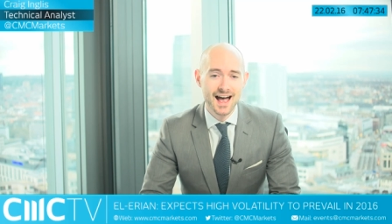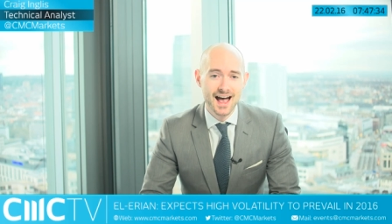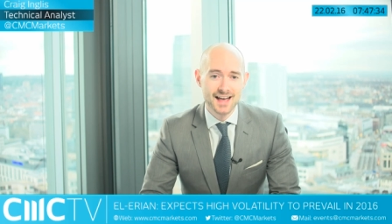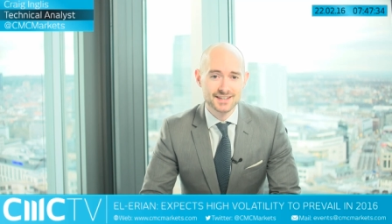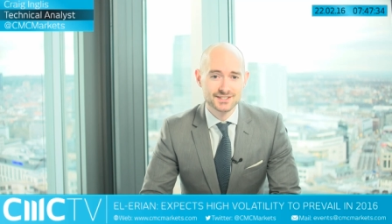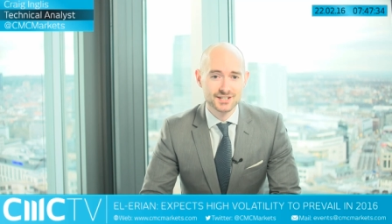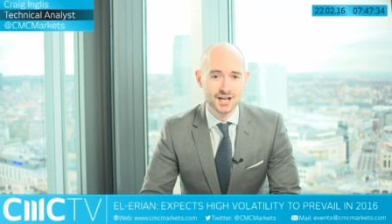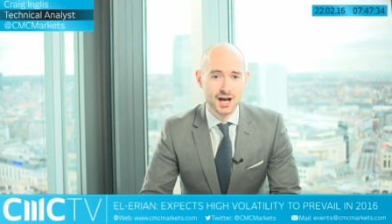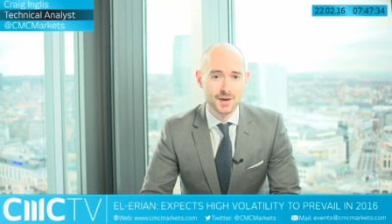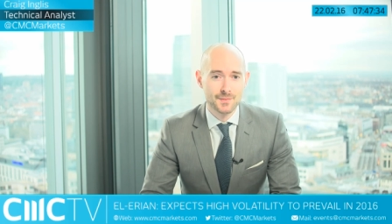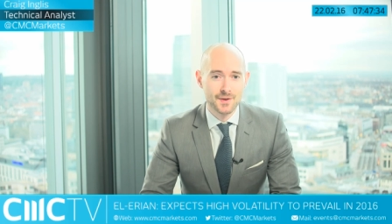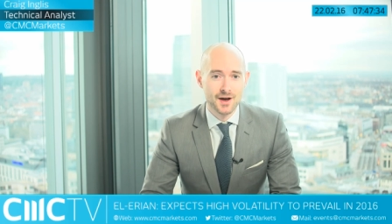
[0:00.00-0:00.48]

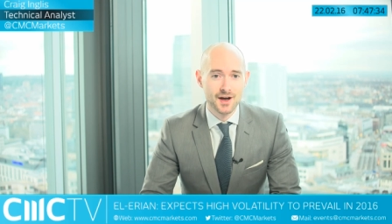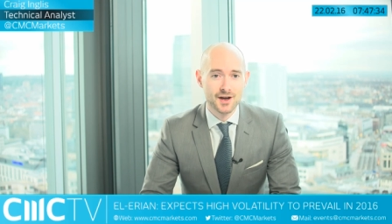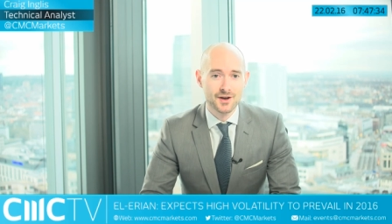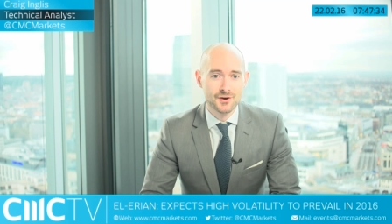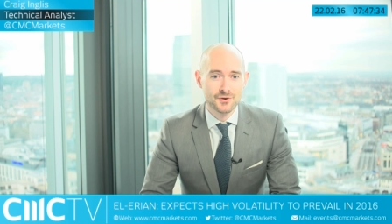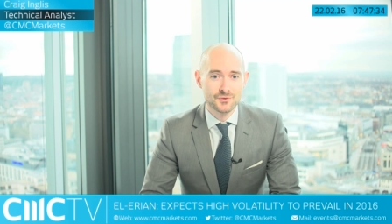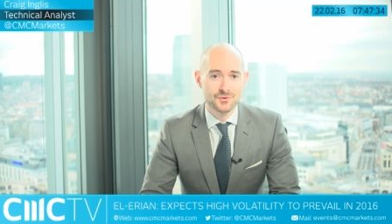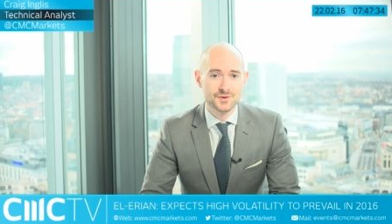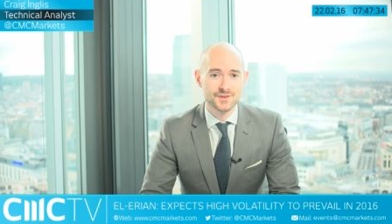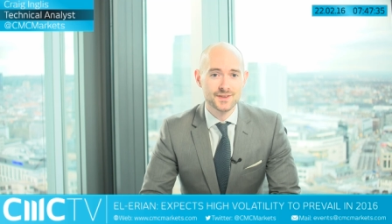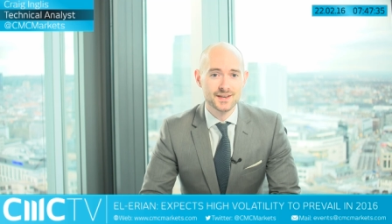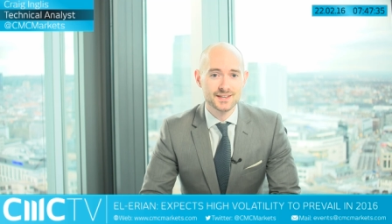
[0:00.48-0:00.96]
has come
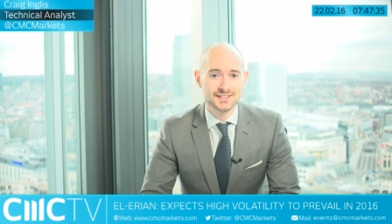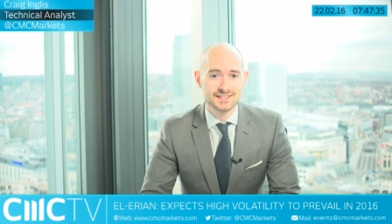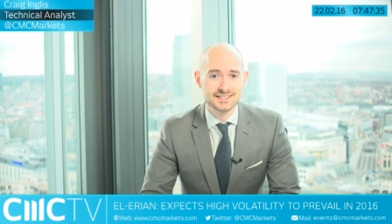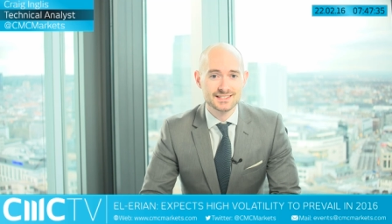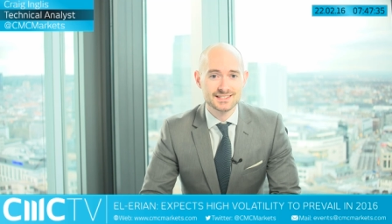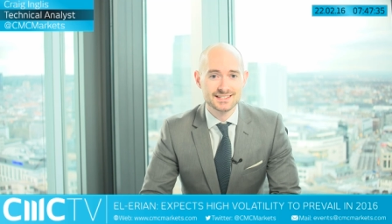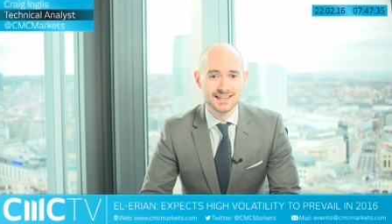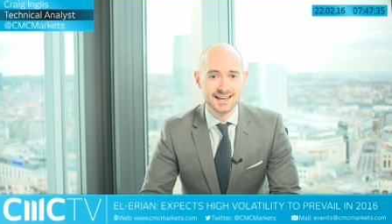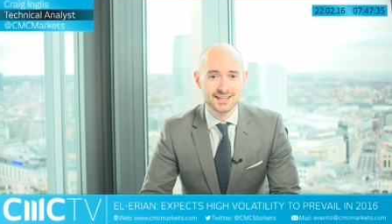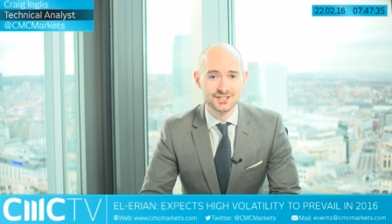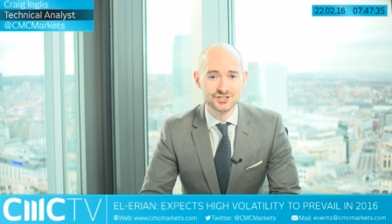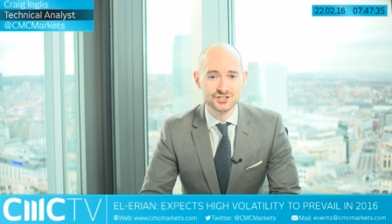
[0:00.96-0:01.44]
out with his
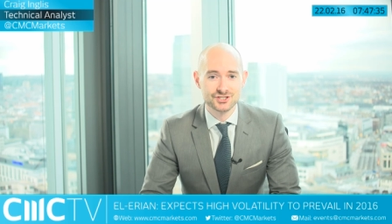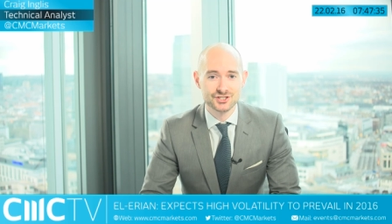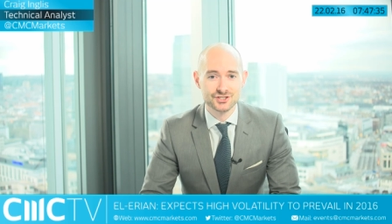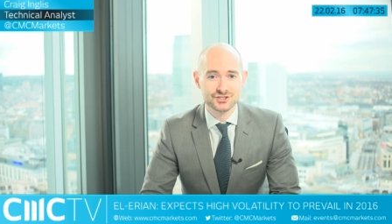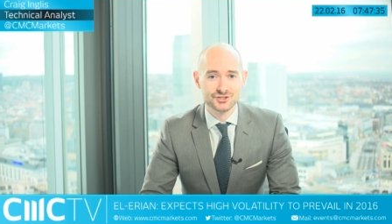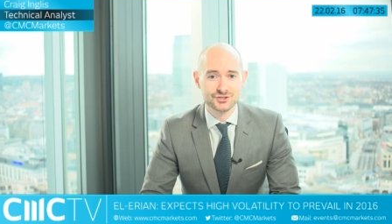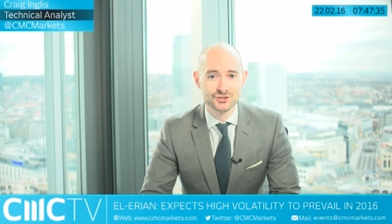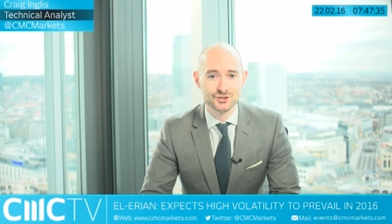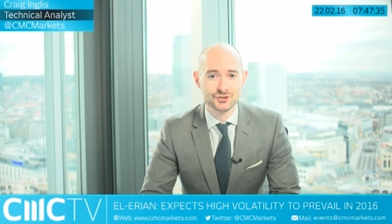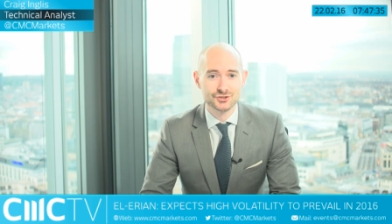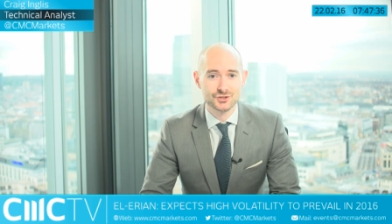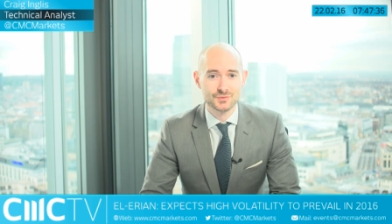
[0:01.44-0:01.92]

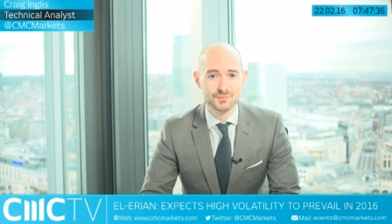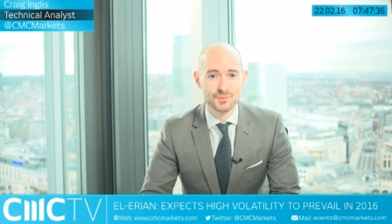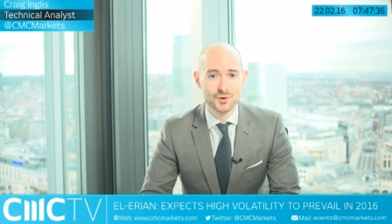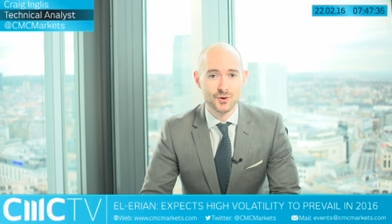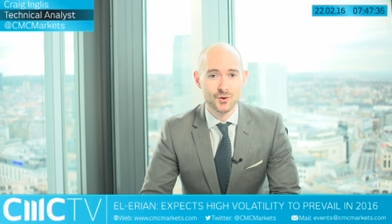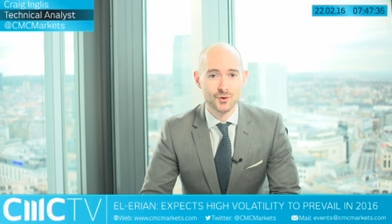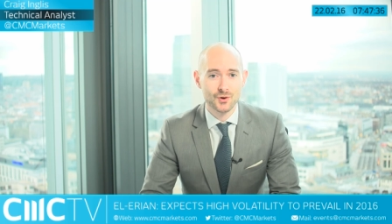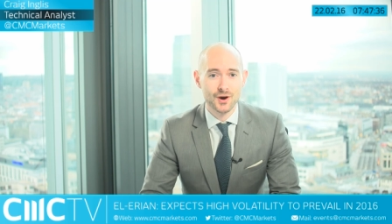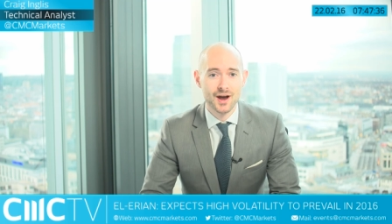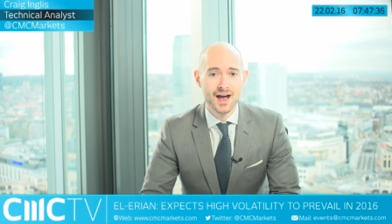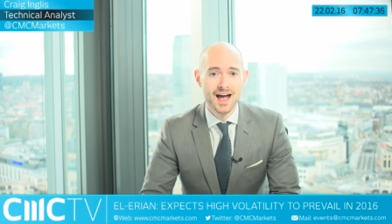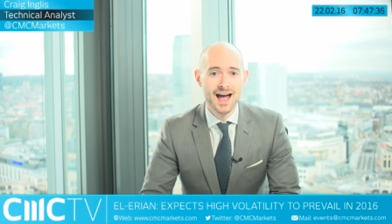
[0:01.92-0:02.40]
intention to
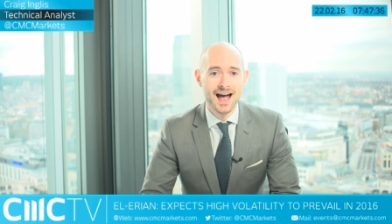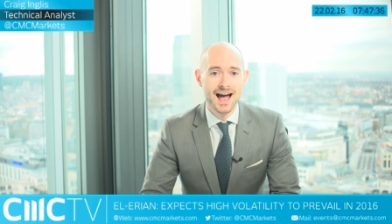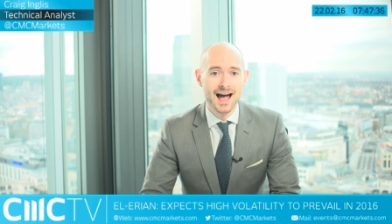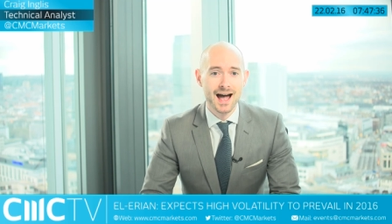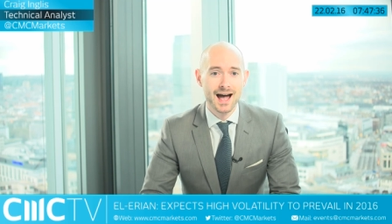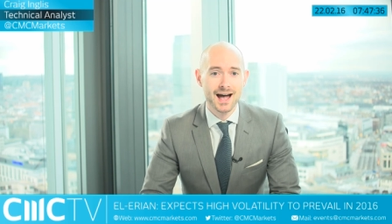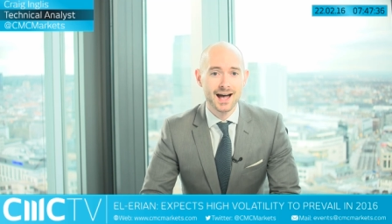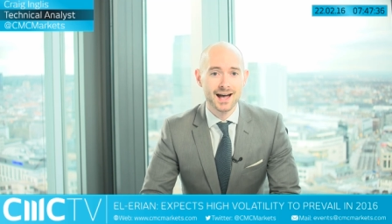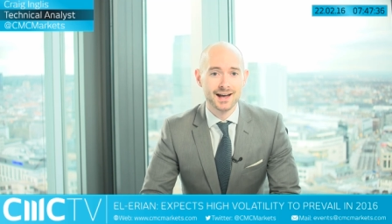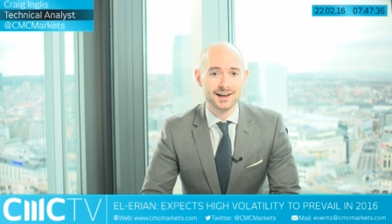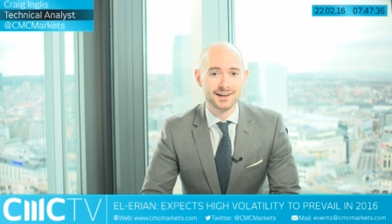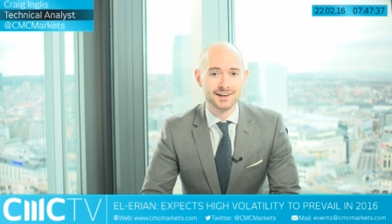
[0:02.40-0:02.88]
support
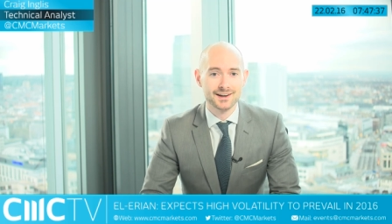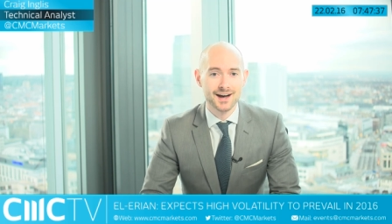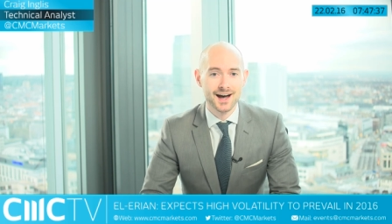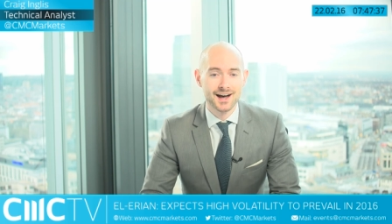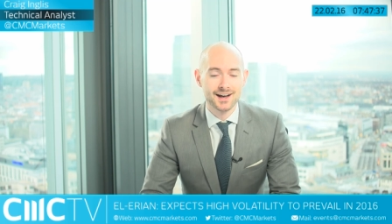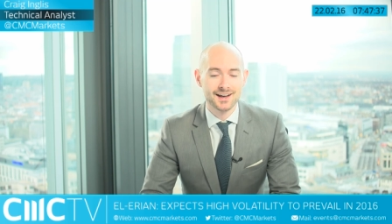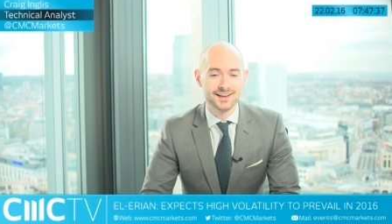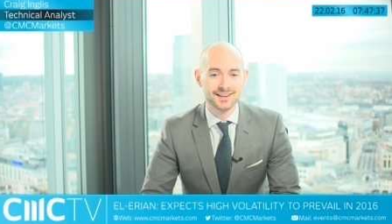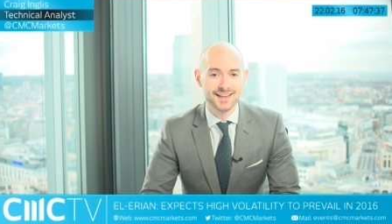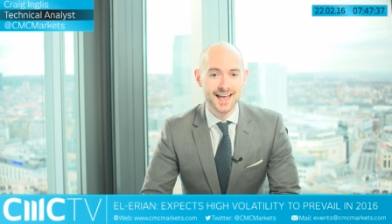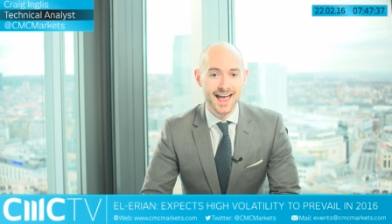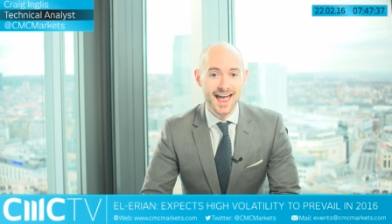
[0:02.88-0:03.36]
uh,
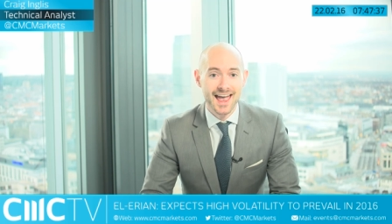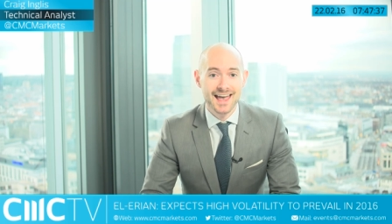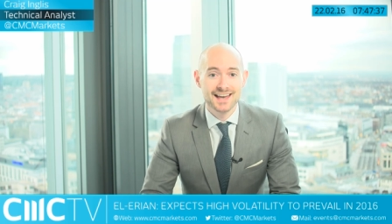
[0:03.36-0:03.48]
uh,